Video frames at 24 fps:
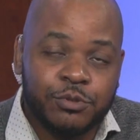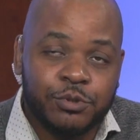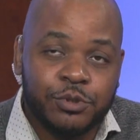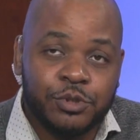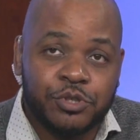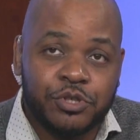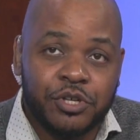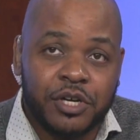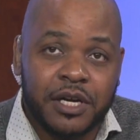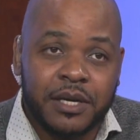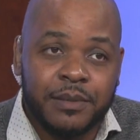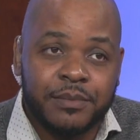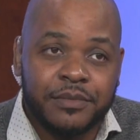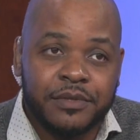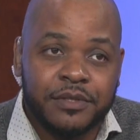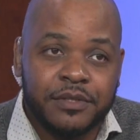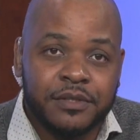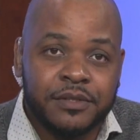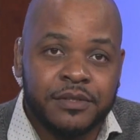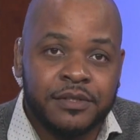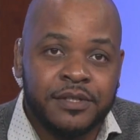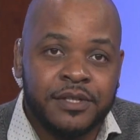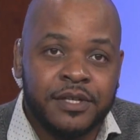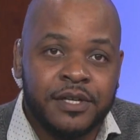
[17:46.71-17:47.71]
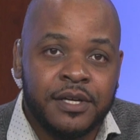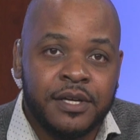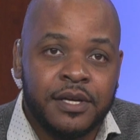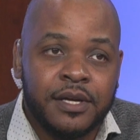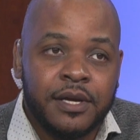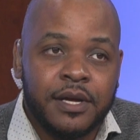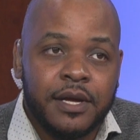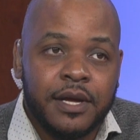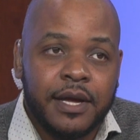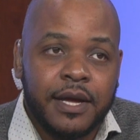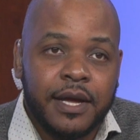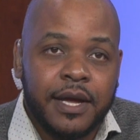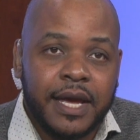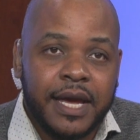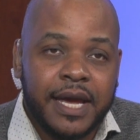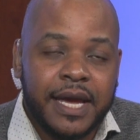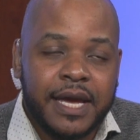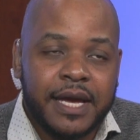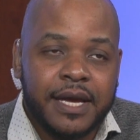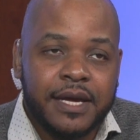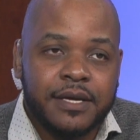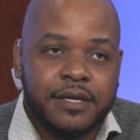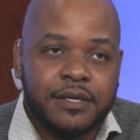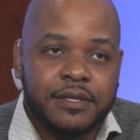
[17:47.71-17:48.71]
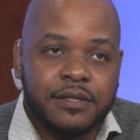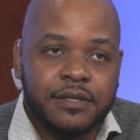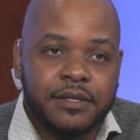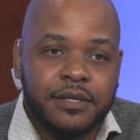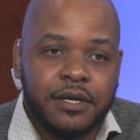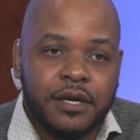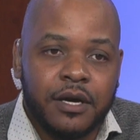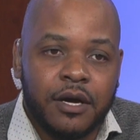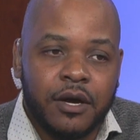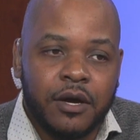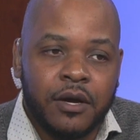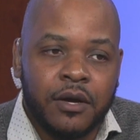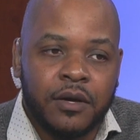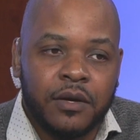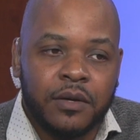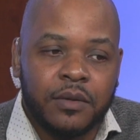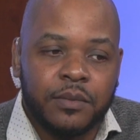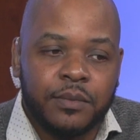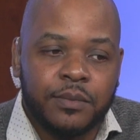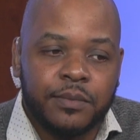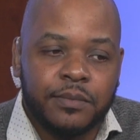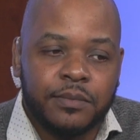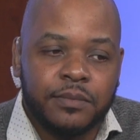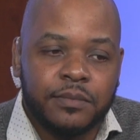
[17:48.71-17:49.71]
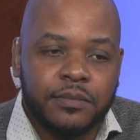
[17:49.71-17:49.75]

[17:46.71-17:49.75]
trauma and um,